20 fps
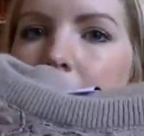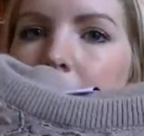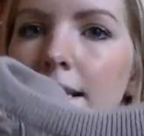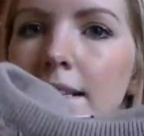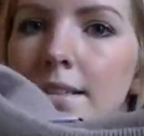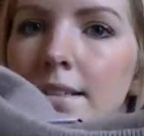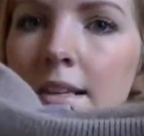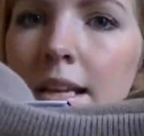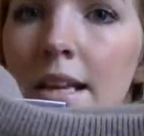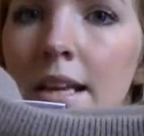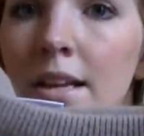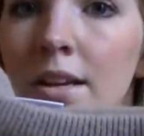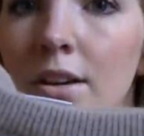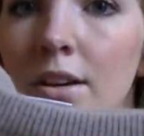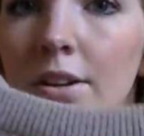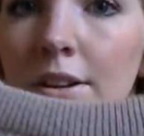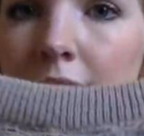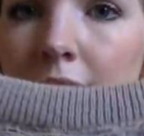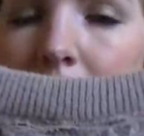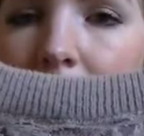is
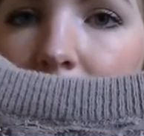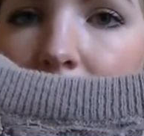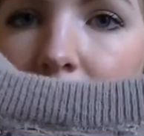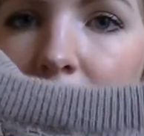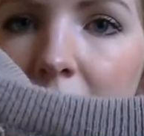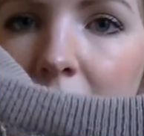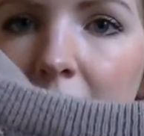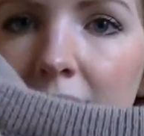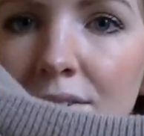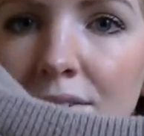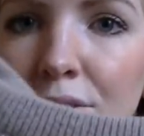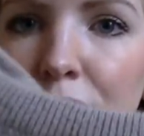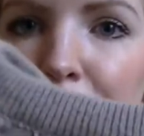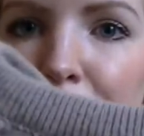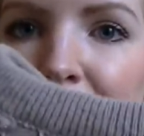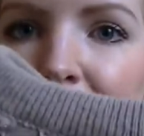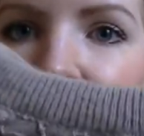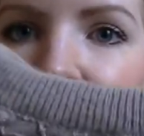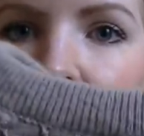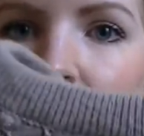got a kind of lace
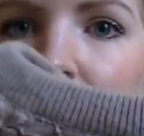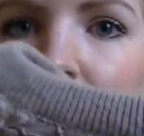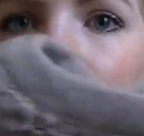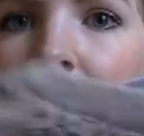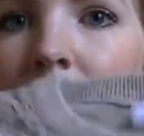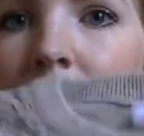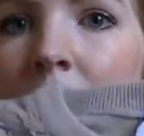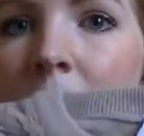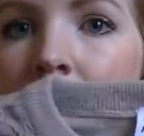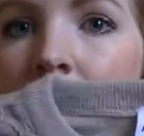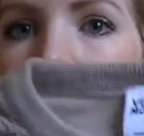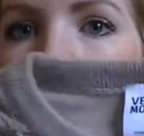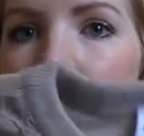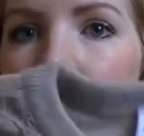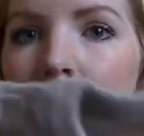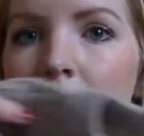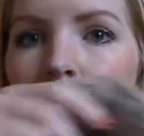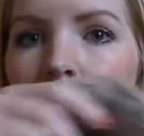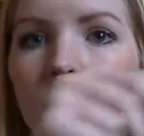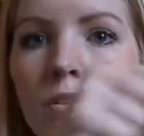overlay on it,
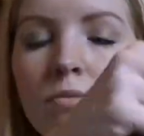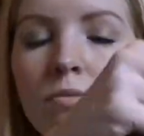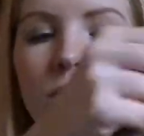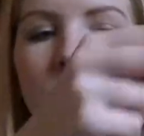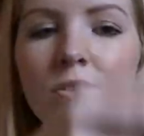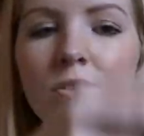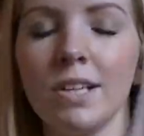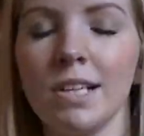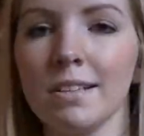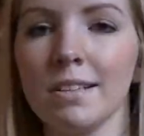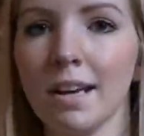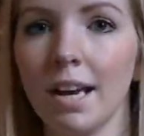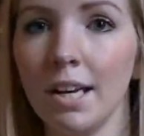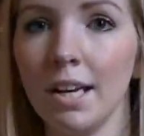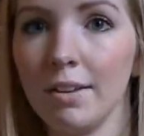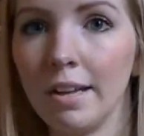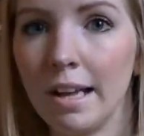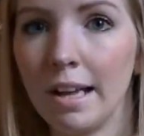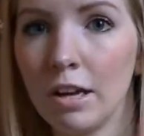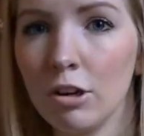and the rest of it is kind
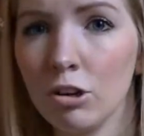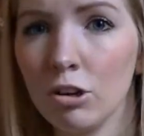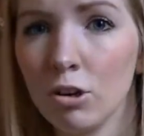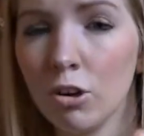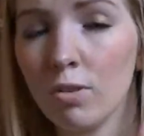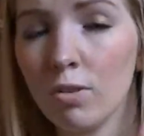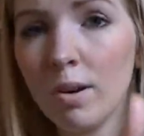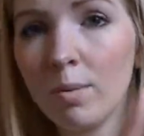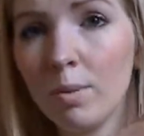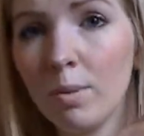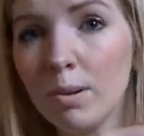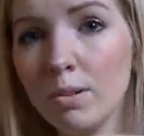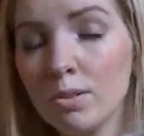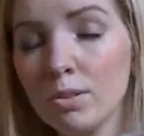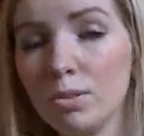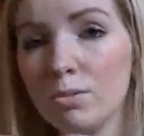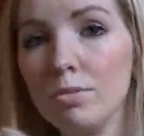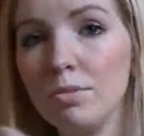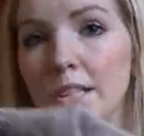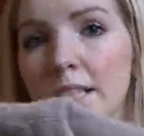of like Angora wool, so
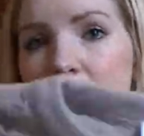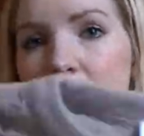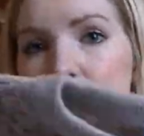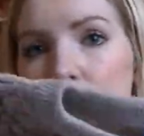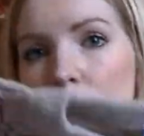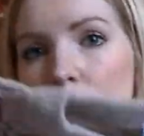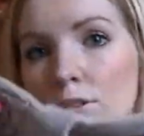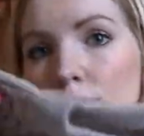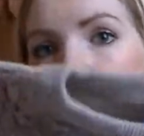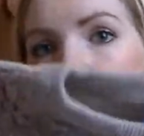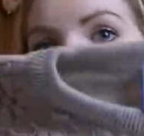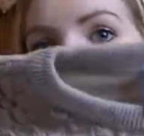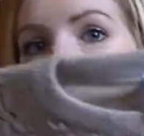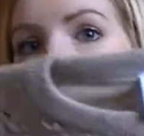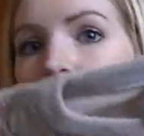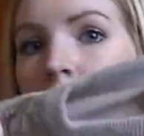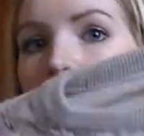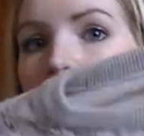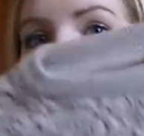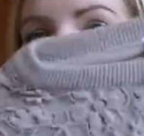it's really soft.
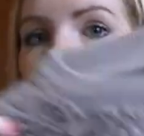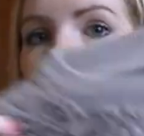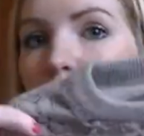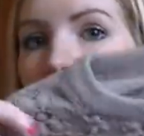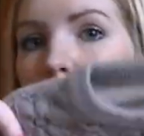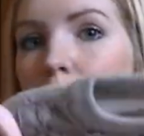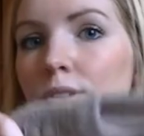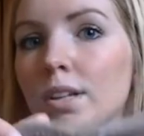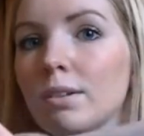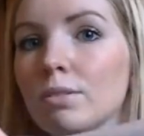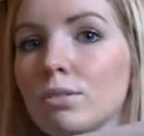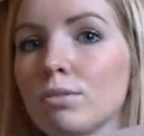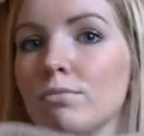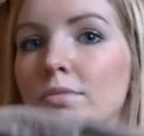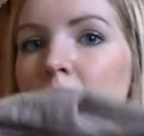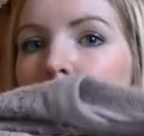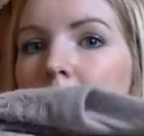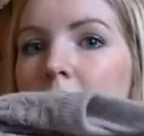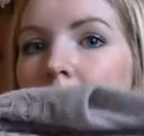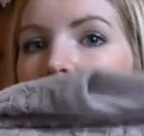And I just thought that was
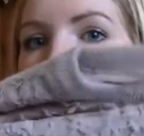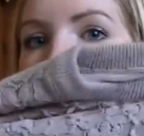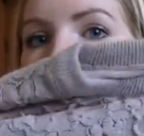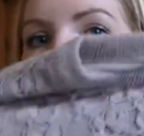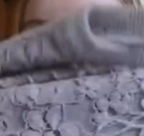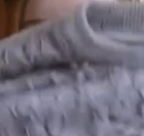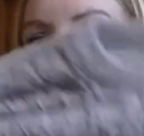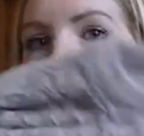really nice